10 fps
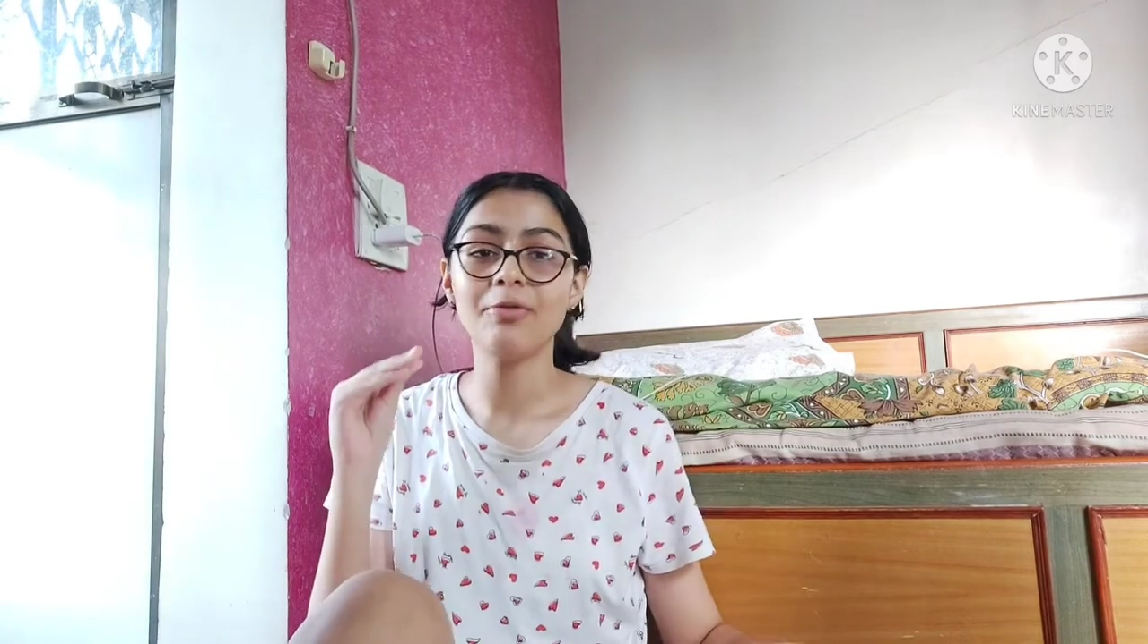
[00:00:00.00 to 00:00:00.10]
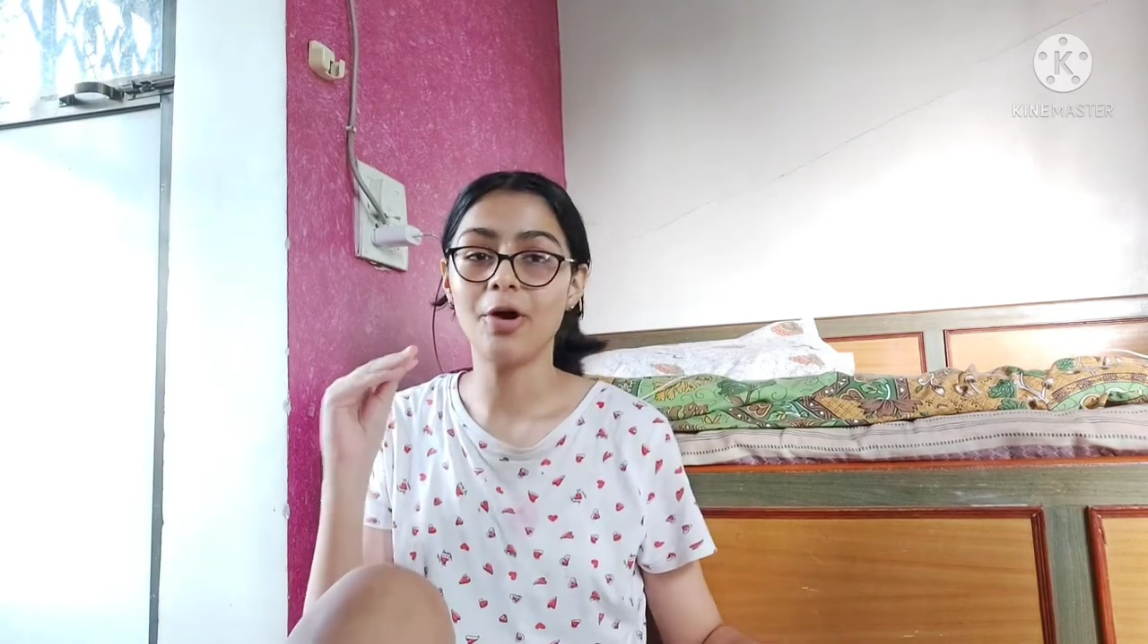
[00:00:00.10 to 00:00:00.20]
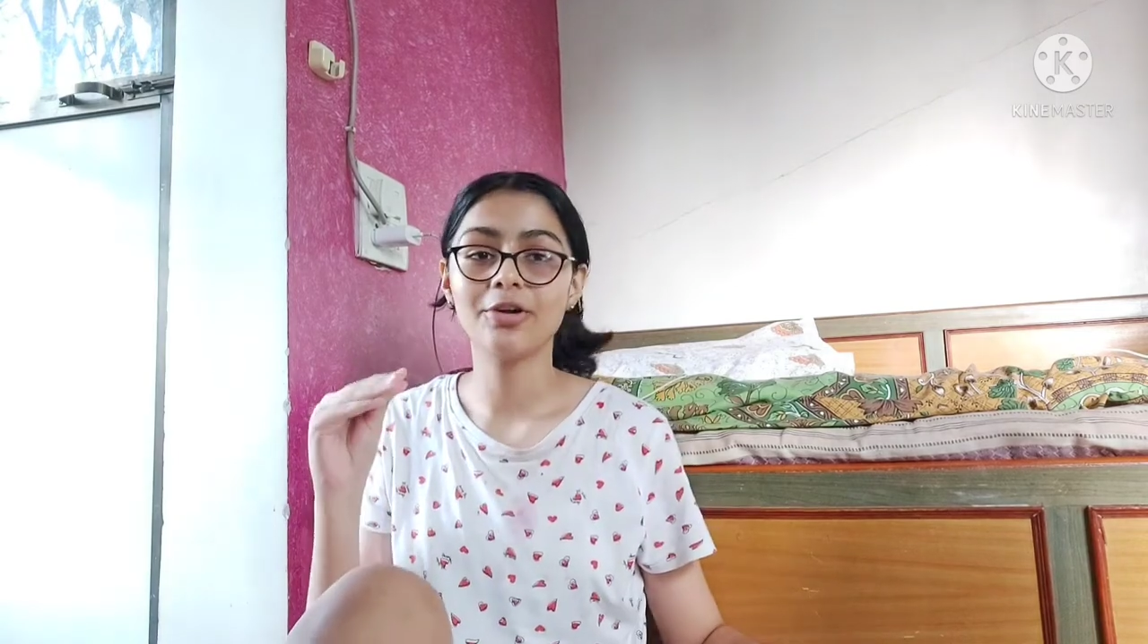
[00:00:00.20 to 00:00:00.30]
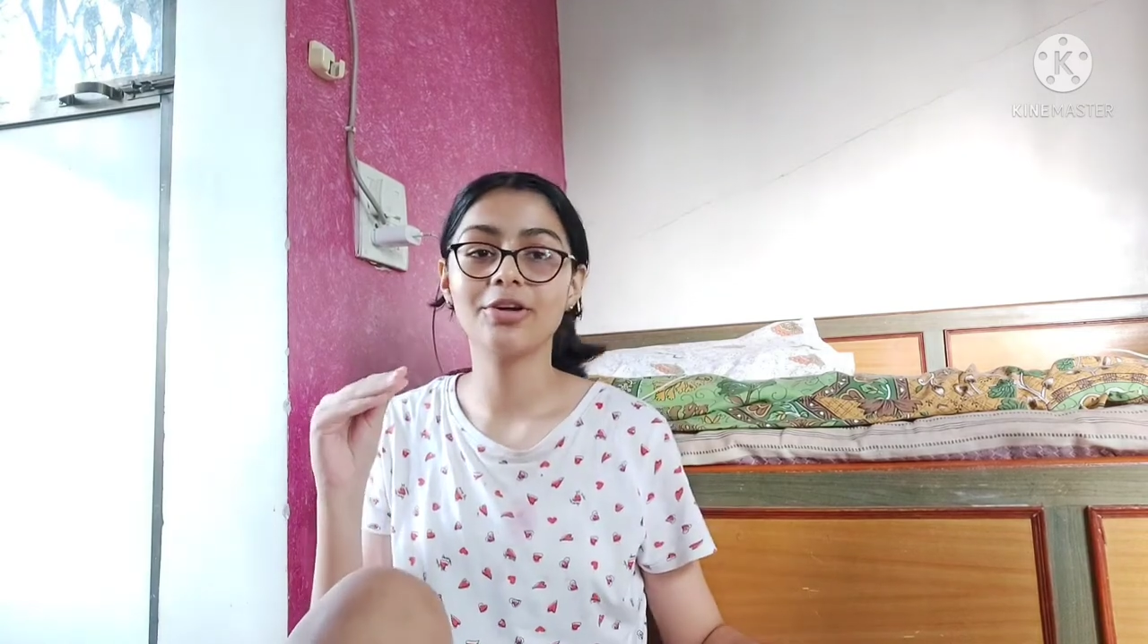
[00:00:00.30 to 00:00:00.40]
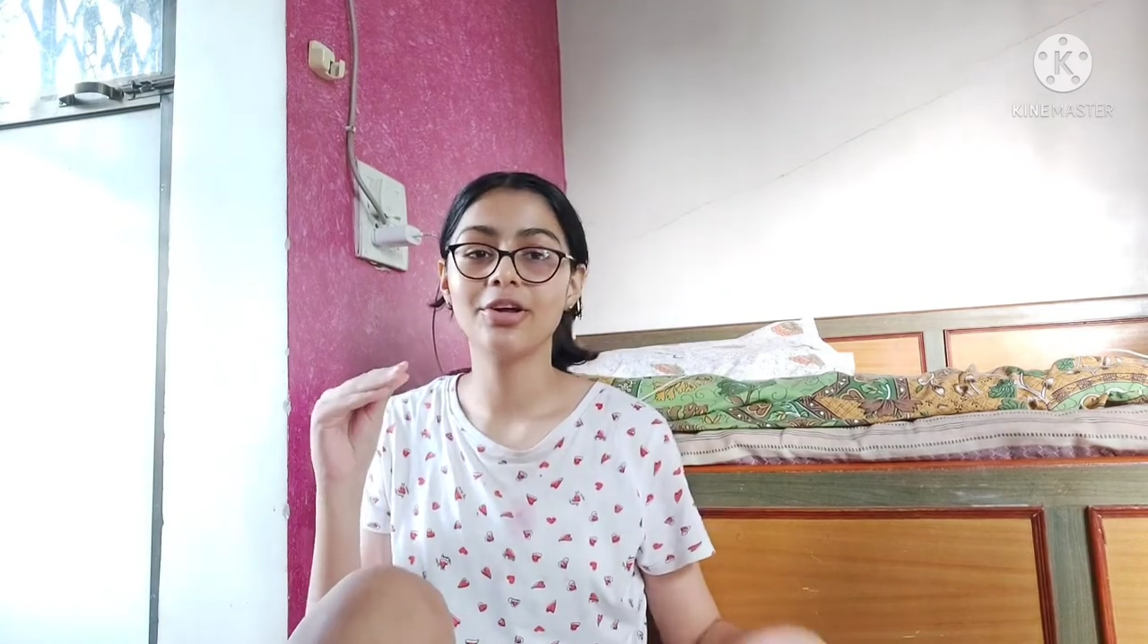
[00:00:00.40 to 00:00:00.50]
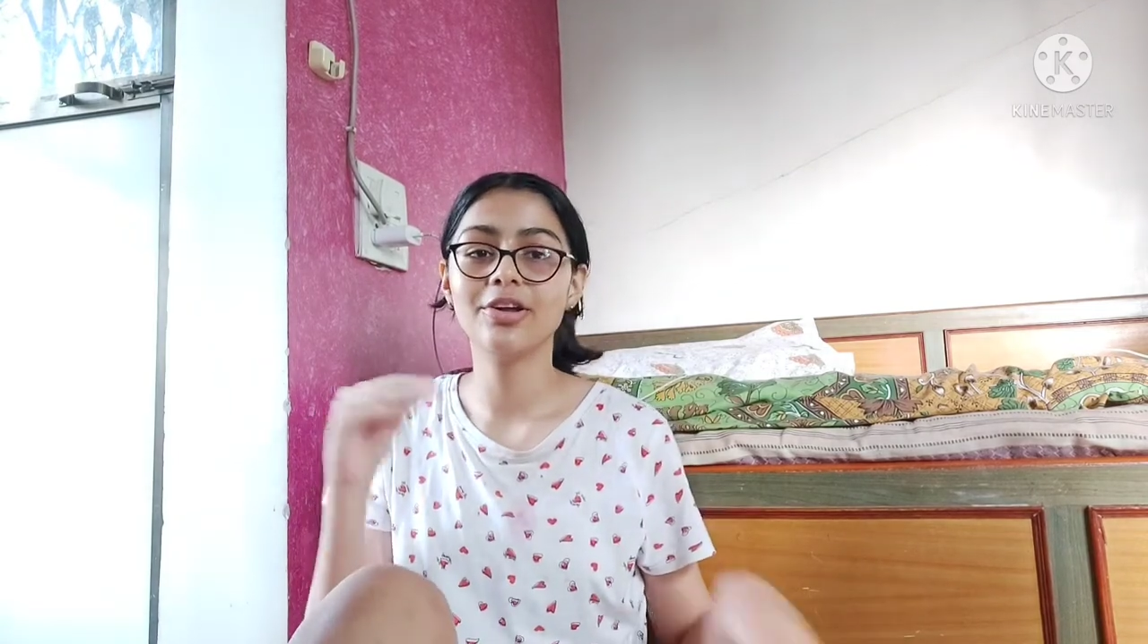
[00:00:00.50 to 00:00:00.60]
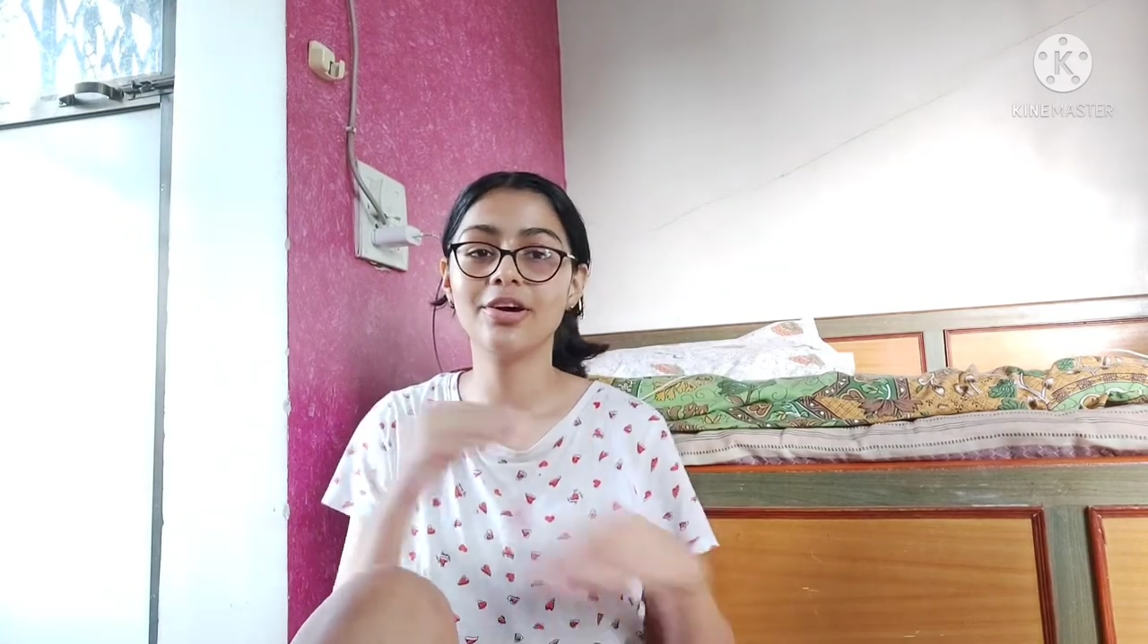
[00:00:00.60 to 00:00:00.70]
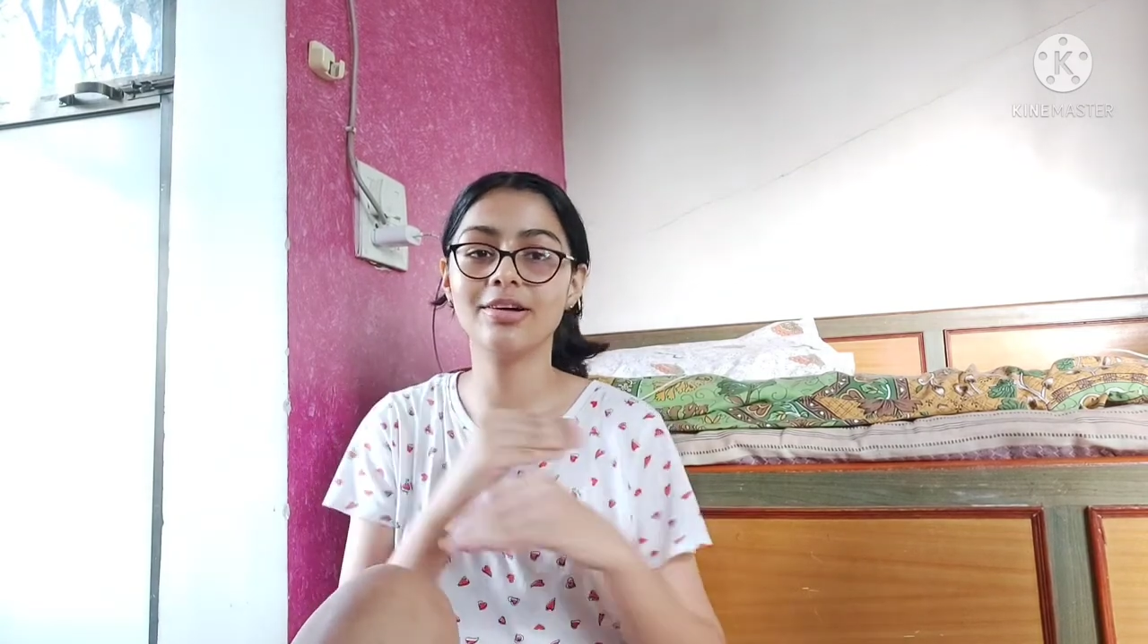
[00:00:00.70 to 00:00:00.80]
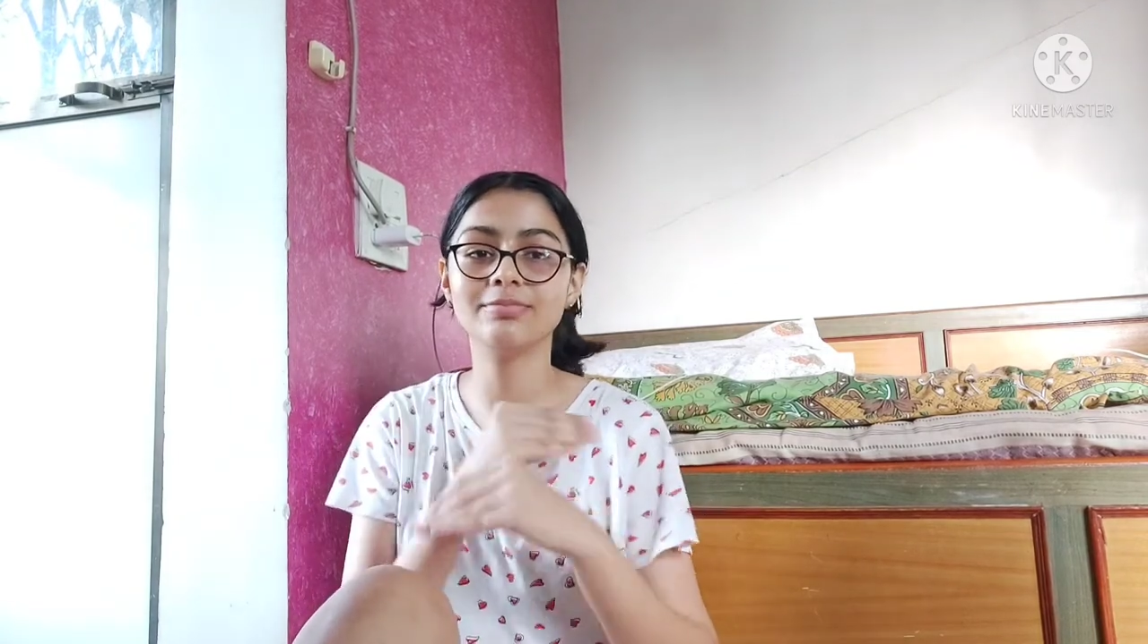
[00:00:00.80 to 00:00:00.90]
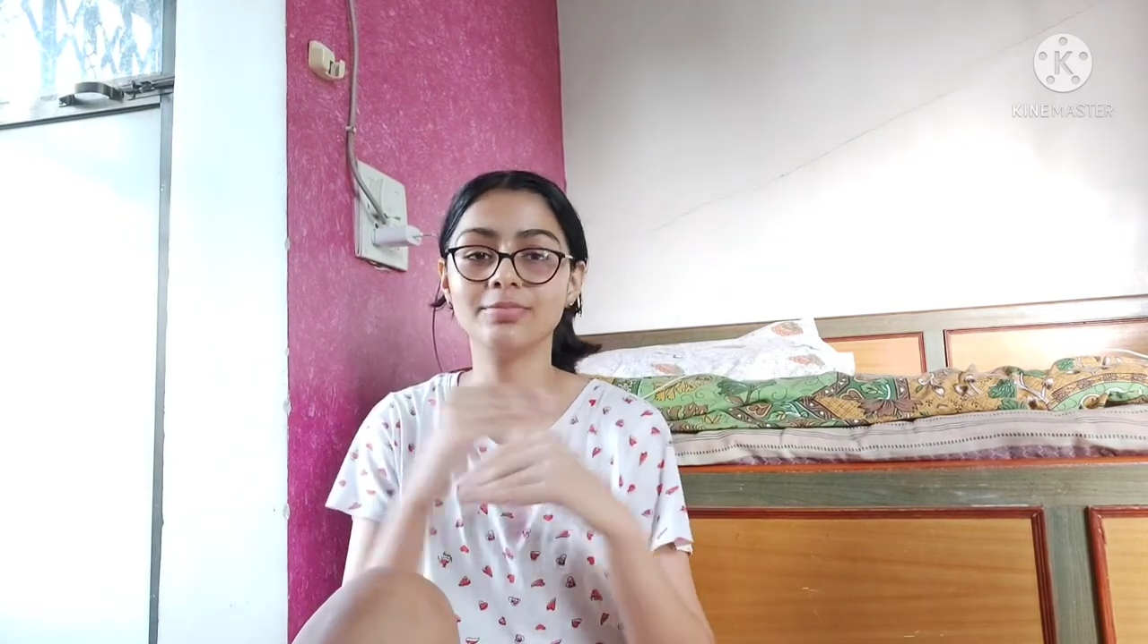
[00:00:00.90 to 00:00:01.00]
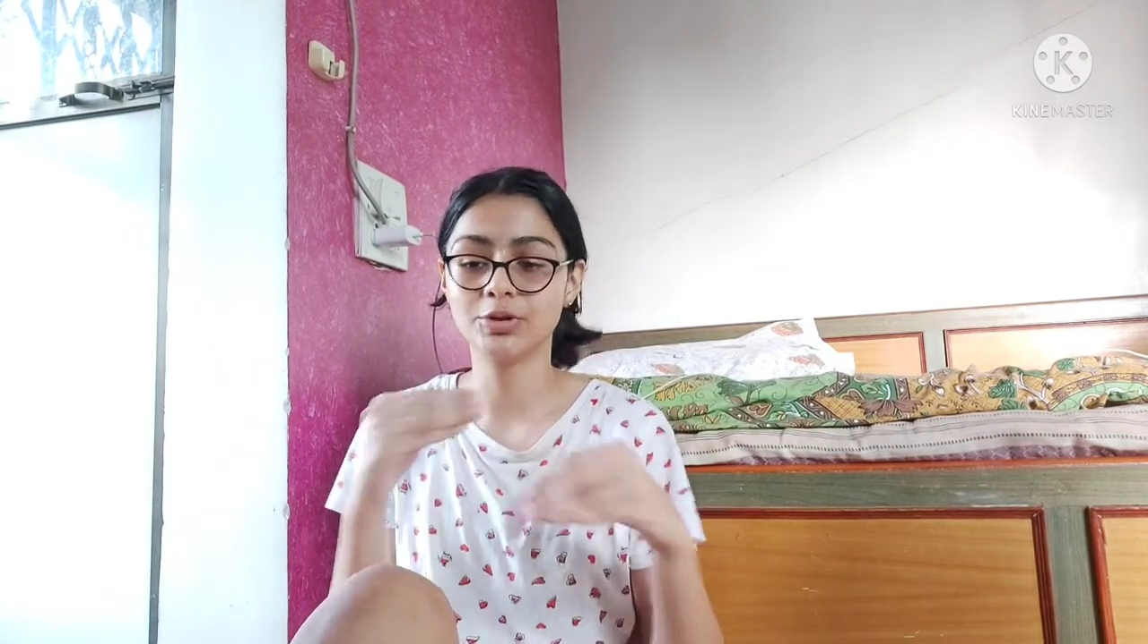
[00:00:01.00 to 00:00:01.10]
not gonna